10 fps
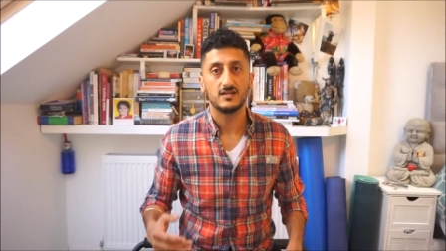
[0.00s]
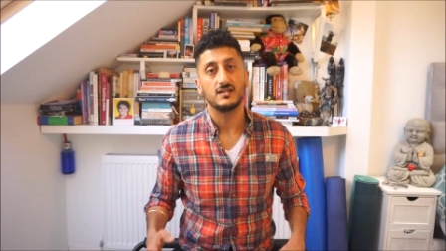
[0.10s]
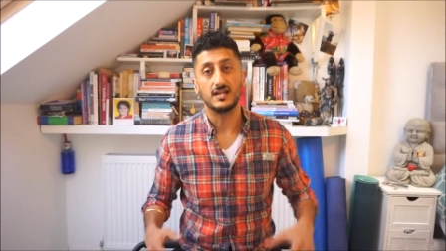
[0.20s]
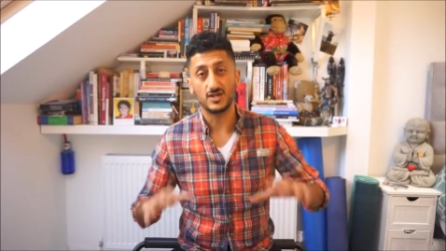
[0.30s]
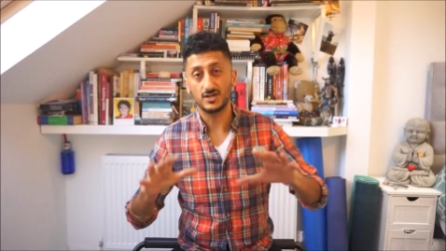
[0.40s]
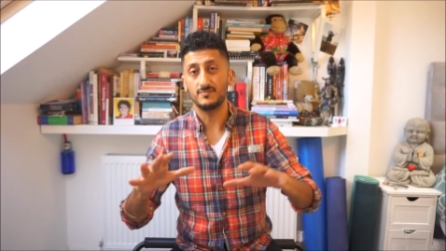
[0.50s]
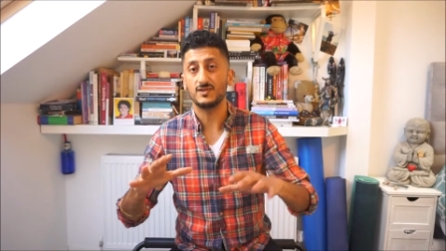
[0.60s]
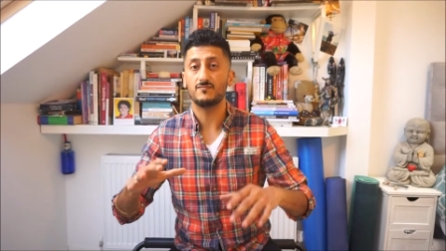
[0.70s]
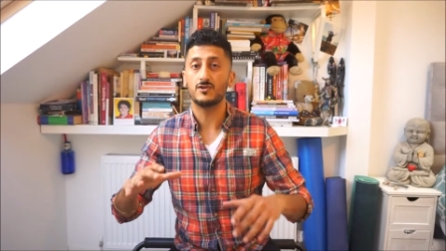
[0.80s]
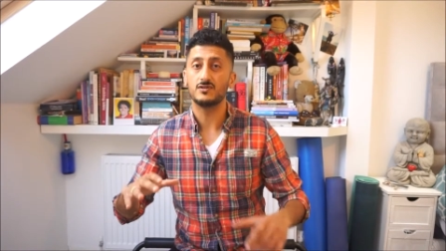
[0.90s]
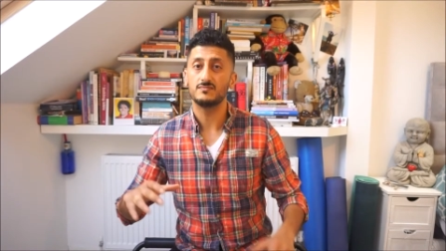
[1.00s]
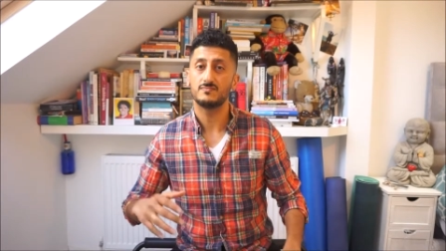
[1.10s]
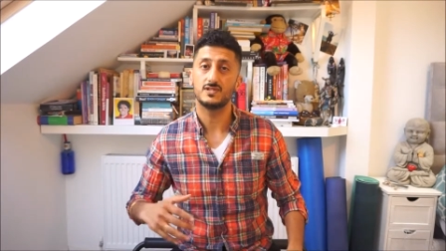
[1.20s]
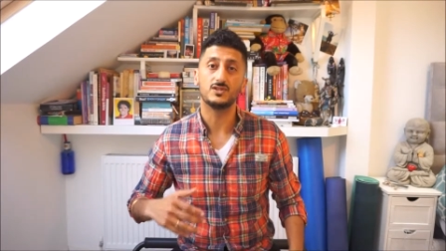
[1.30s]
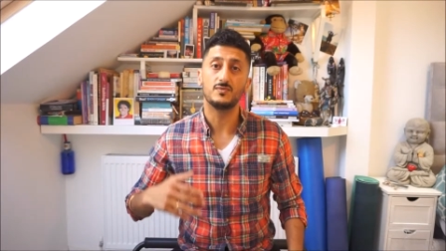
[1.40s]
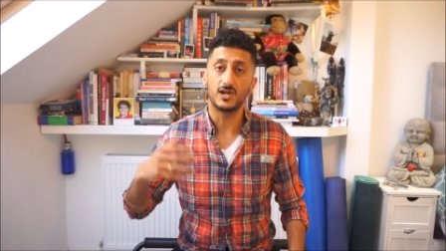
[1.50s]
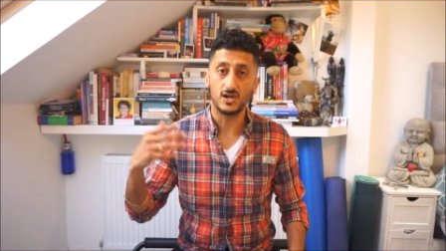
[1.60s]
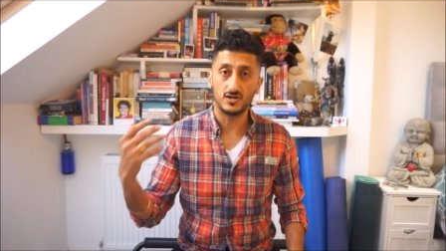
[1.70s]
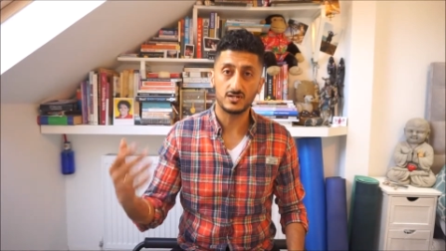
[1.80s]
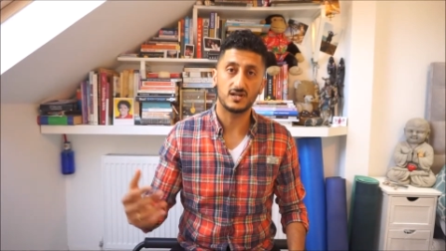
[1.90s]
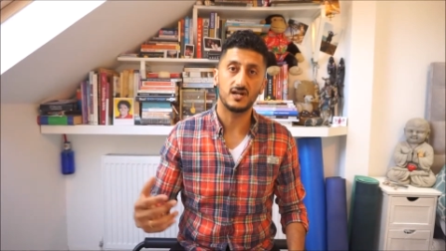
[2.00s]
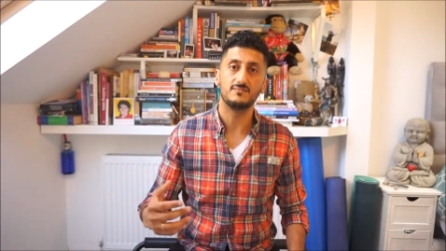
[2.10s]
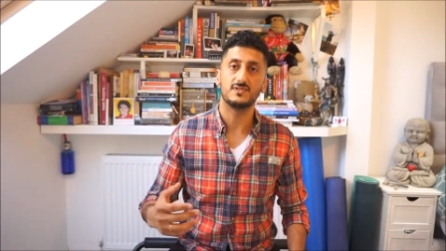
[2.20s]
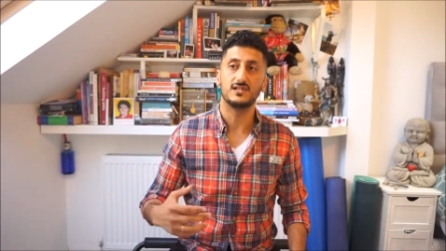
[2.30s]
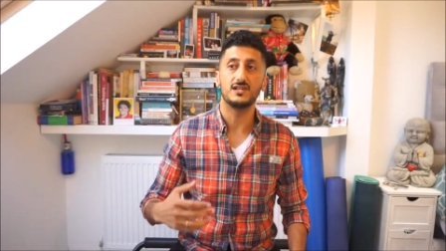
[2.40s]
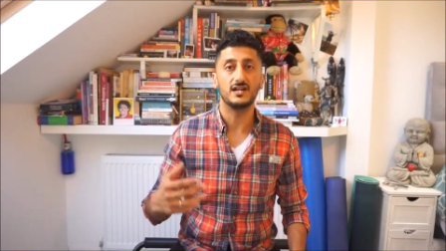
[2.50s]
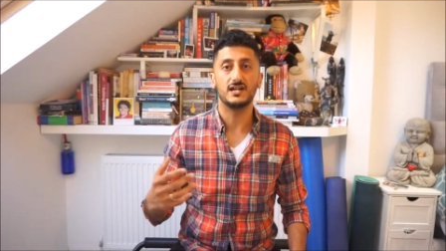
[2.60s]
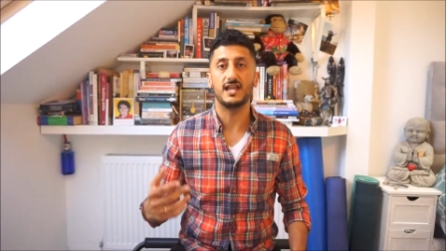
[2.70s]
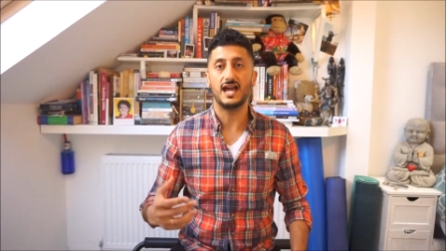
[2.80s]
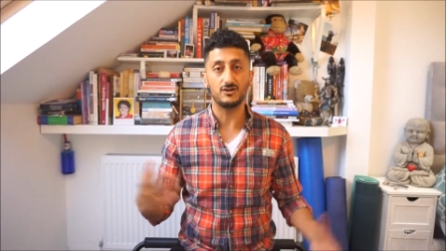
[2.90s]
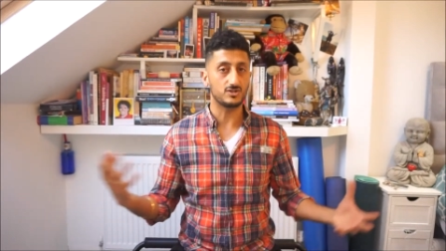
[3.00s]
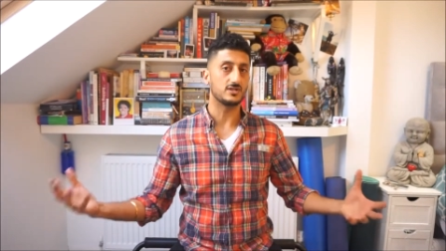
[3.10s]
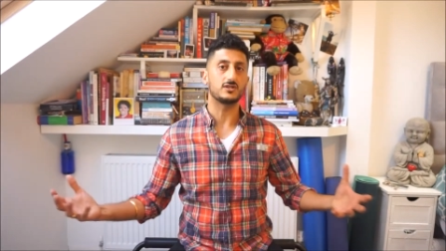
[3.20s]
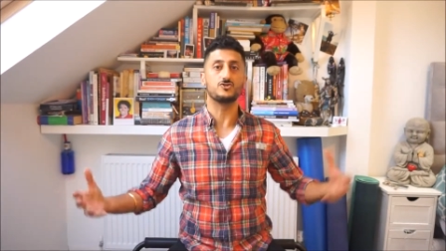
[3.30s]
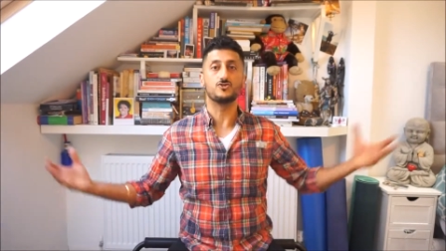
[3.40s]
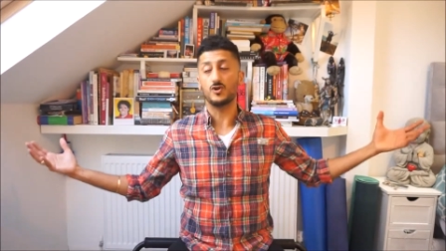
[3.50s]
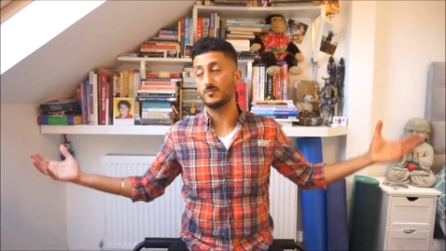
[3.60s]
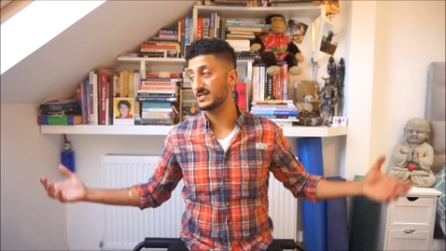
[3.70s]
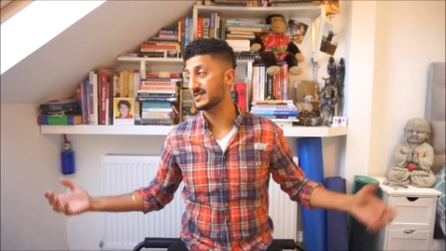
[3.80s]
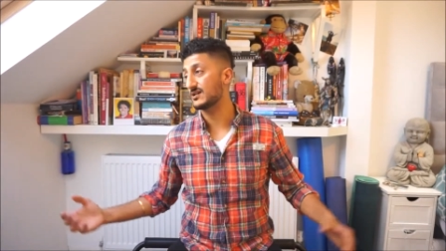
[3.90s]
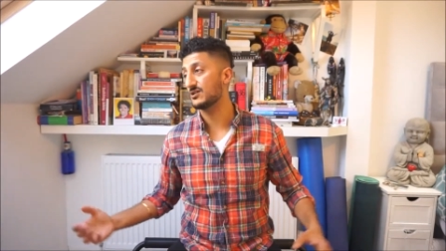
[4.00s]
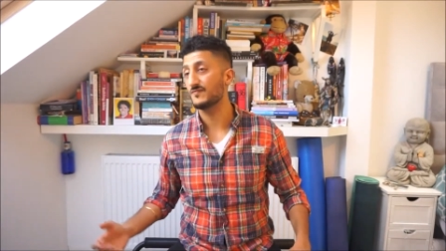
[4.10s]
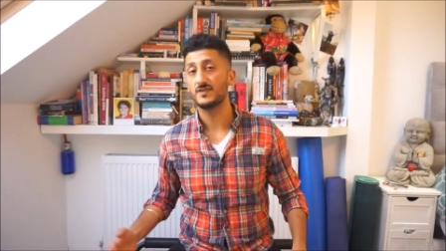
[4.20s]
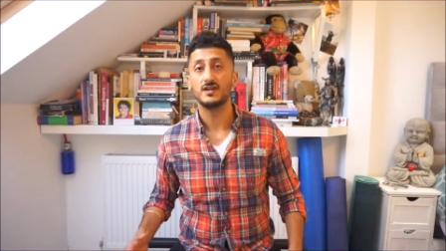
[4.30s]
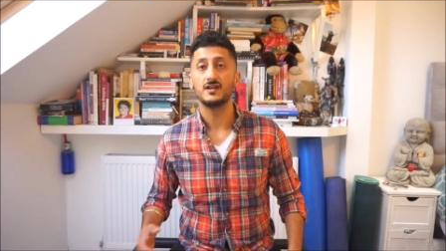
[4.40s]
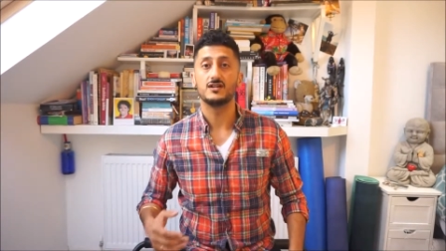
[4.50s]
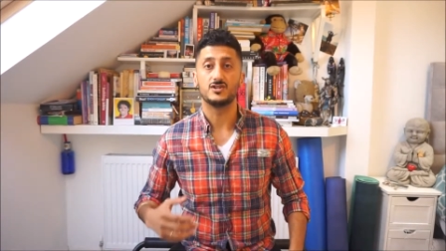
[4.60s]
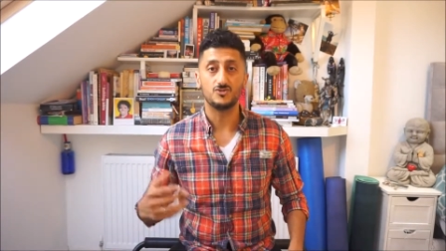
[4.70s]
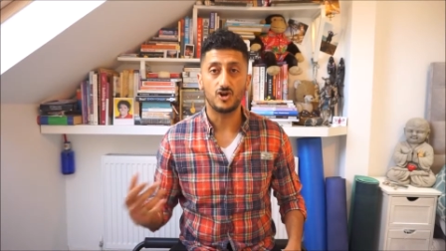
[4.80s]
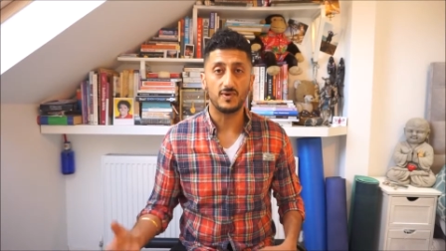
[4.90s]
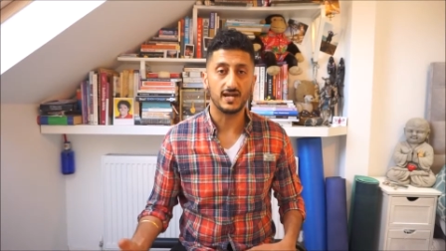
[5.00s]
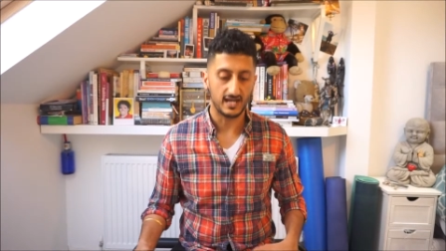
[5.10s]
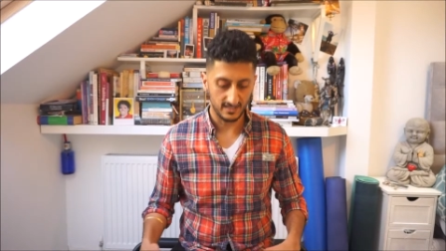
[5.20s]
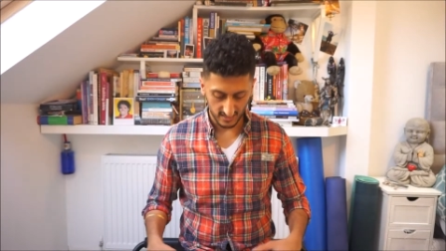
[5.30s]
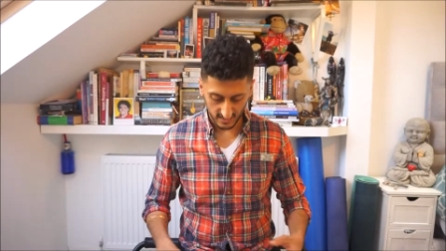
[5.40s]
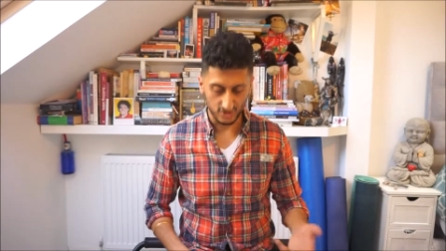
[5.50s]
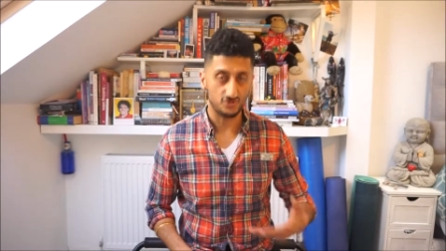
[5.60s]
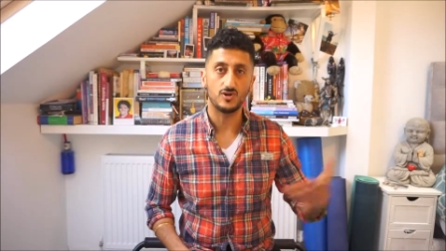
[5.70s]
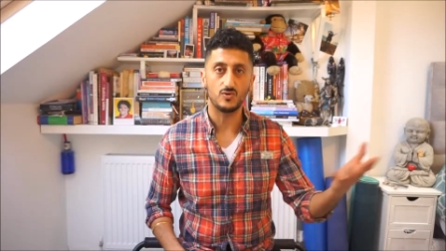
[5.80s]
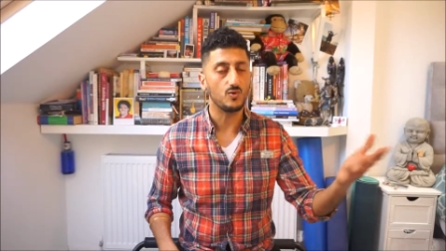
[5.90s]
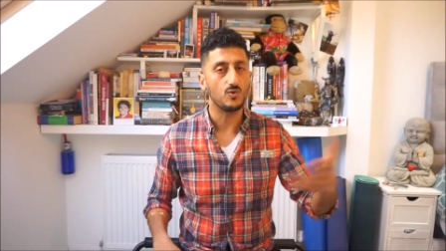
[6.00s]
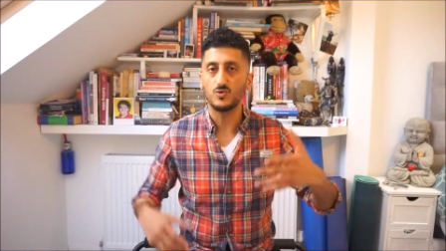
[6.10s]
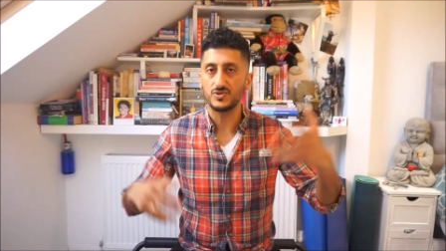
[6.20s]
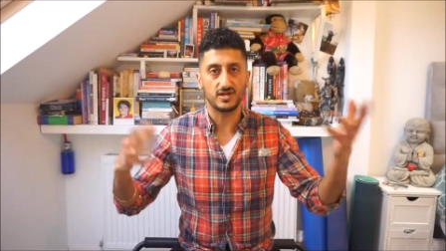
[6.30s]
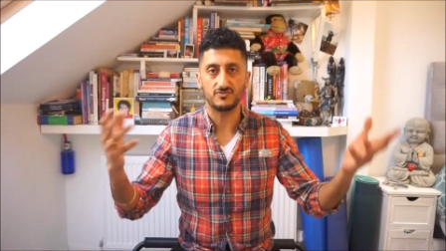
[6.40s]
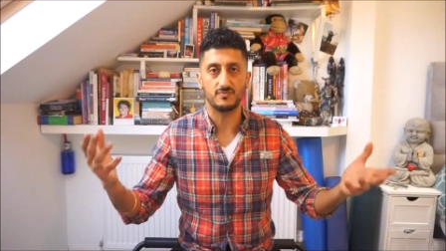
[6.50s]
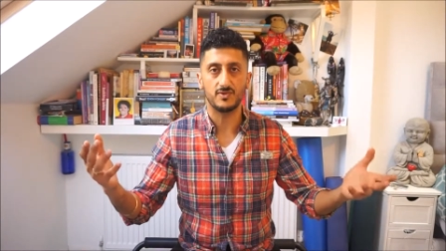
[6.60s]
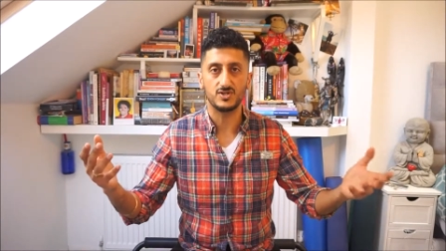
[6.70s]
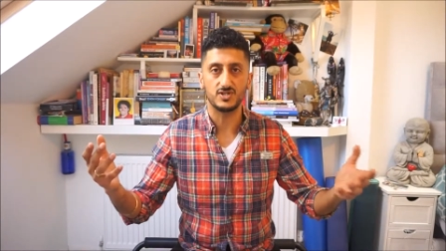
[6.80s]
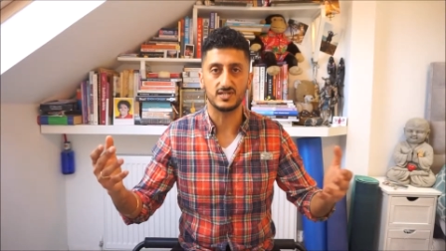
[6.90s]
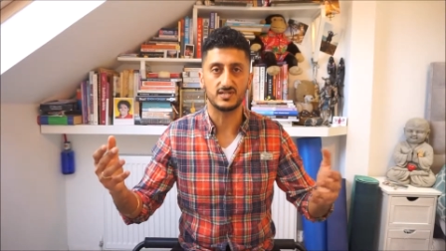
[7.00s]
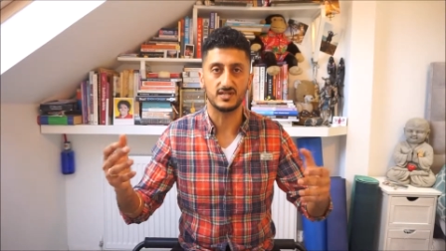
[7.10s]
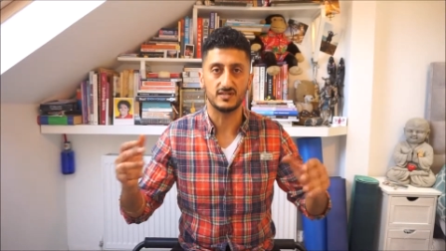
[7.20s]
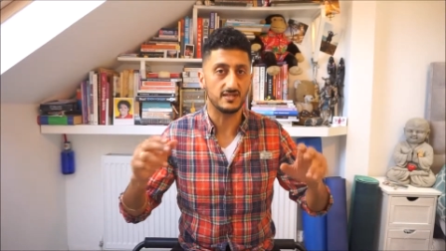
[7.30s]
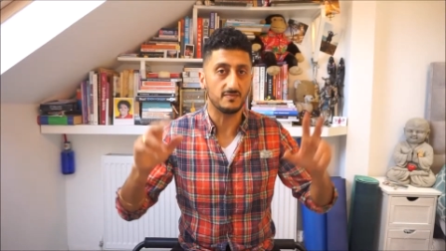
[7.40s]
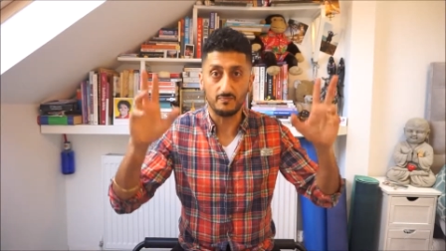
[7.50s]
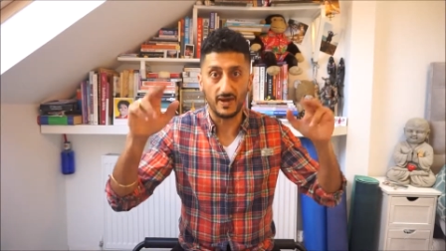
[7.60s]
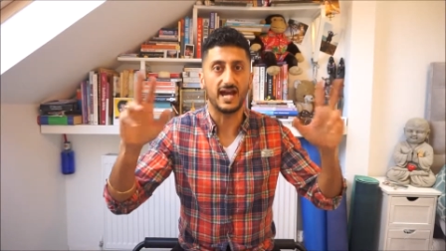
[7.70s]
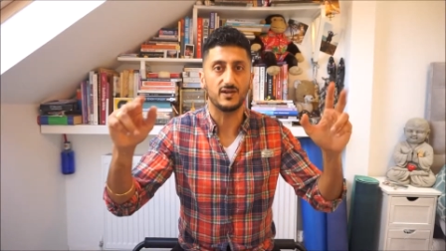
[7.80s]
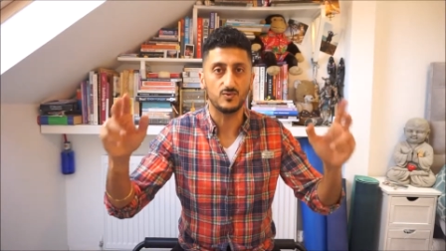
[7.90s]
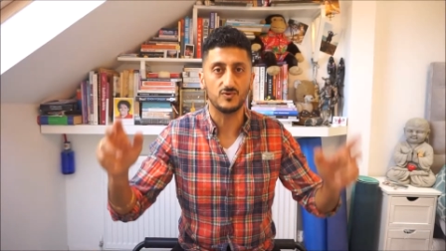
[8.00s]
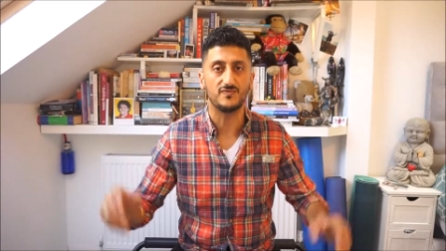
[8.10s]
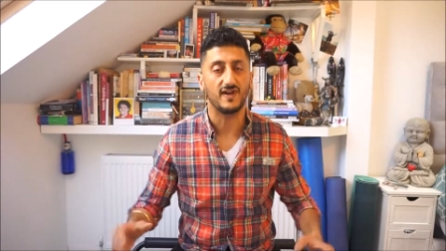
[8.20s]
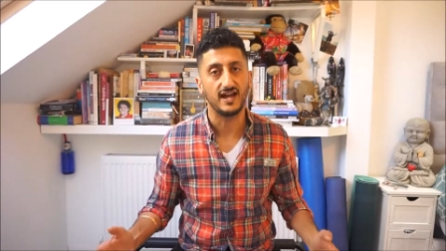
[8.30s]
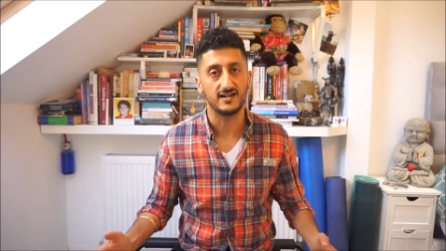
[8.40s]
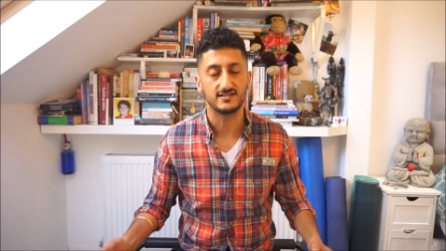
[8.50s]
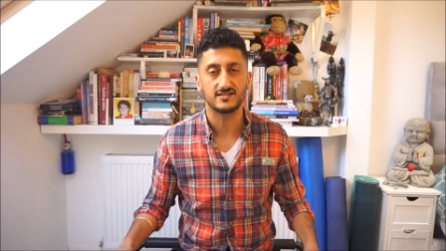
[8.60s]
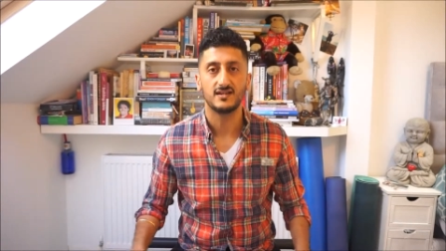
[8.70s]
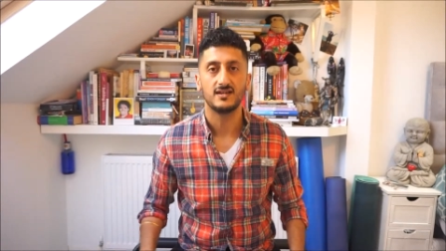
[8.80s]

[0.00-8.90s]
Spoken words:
Now, don't get me wrong, it took me a long time to learn how to control myself, control my anger, control all the other emotions that the bad wolf has,